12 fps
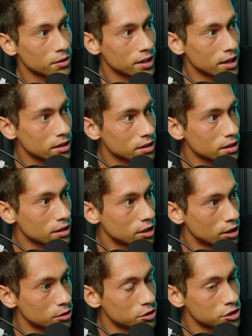to get
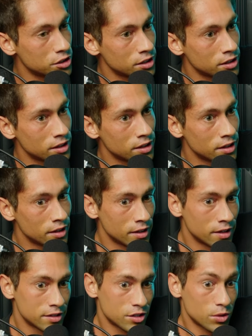coached. Mm-hmm.
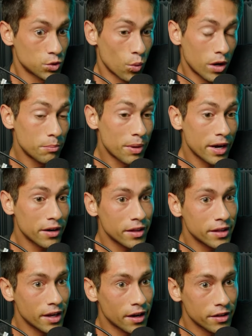So is one better than
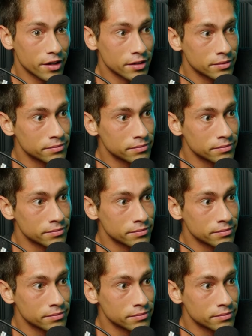the other?